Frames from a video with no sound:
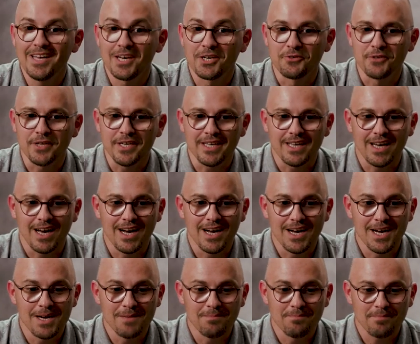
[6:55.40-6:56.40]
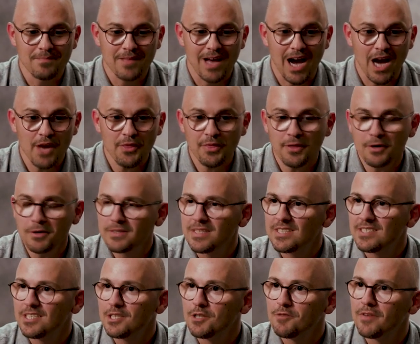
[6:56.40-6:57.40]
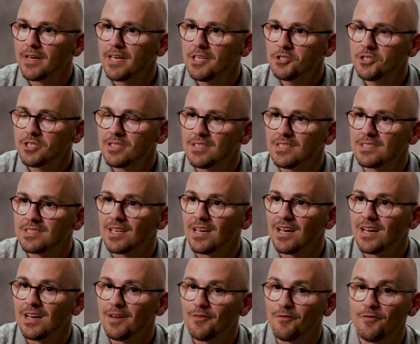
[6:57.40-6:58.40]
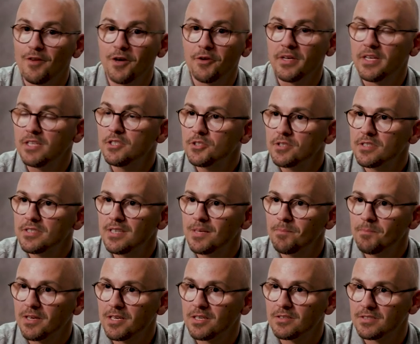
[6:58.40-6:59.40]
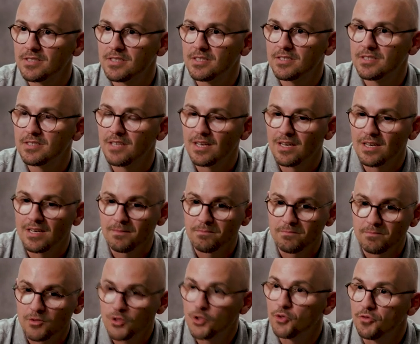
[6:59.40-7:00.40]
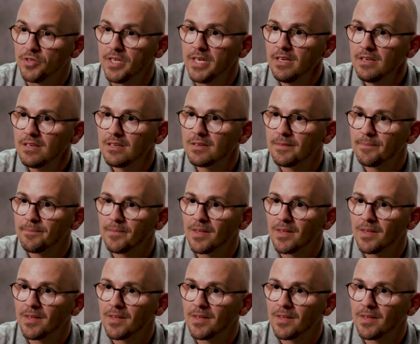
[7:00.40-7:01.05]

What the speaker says: agree. I thought this innovation is very interesting because it's unique.